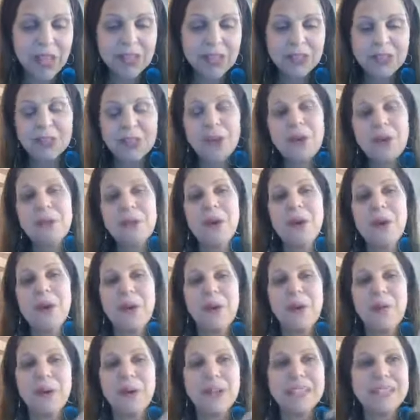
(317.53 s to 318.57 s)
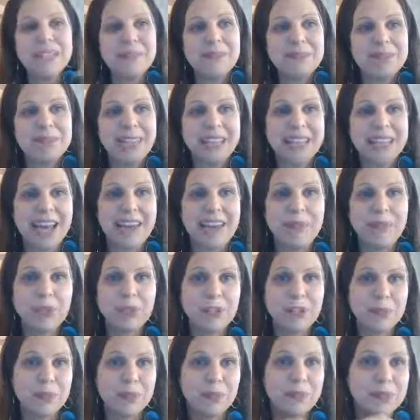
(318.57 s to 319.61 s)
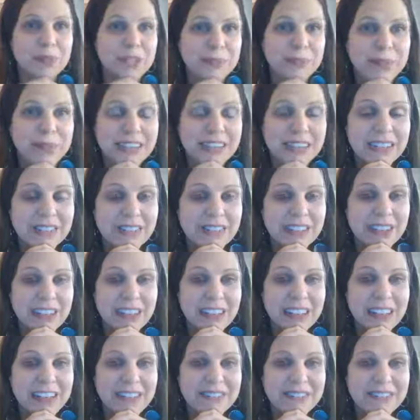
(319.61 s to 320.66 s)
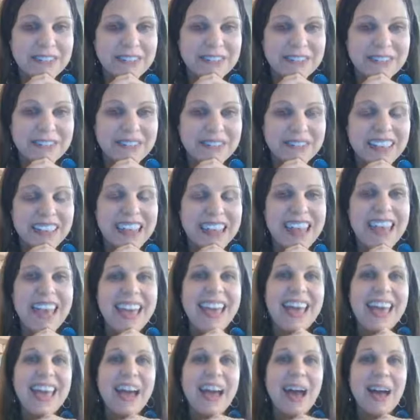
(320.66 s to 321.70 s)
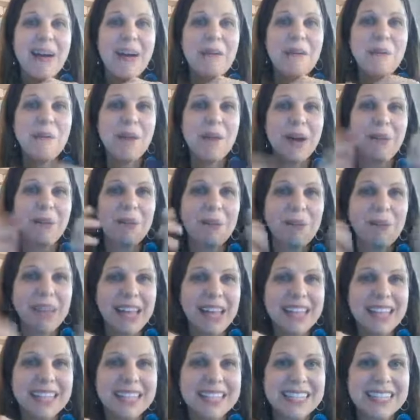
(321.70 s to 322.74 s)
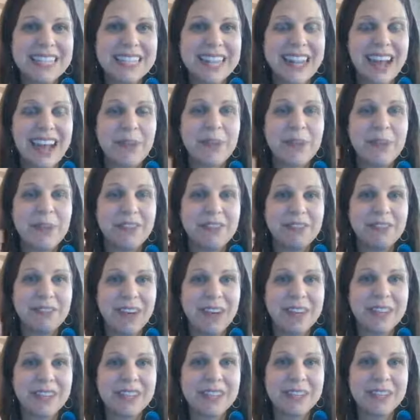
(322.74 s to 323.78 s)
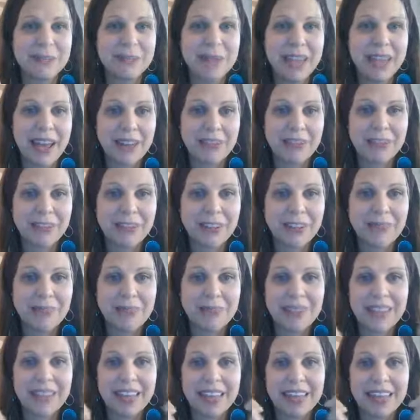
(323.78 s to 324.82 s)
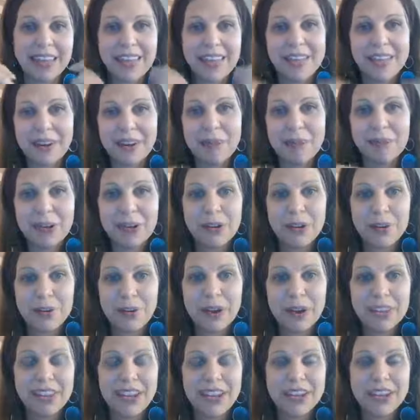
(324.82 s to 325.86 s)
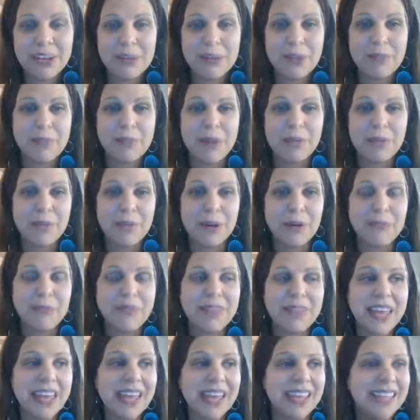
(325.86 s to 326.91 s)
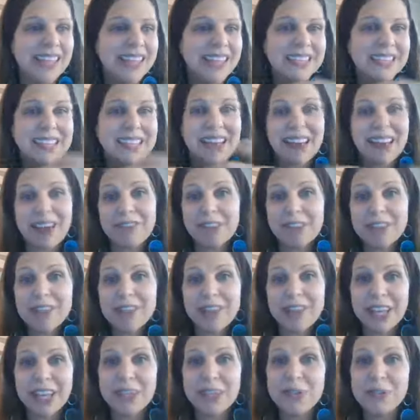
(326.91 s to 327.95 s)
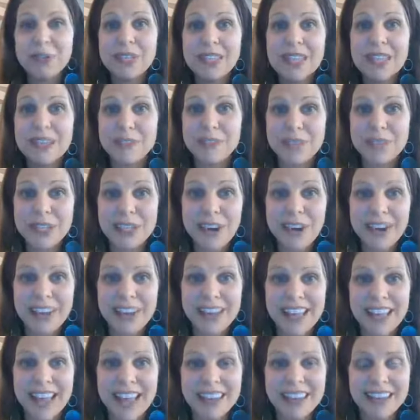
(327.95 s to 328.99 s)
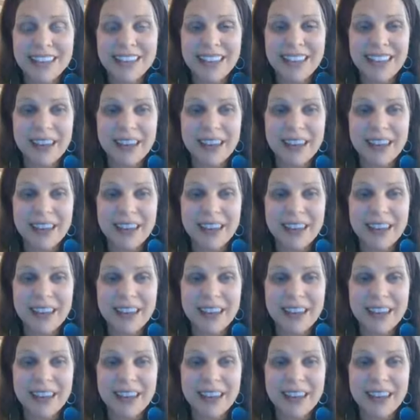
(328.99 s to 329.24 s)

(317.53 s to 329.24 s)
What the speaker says: So what does it mean to have multiple perspectives in our life? One place that I really find this to be helpful in the therapeutic work that I do with people is, first of all, I use EMDR a lot.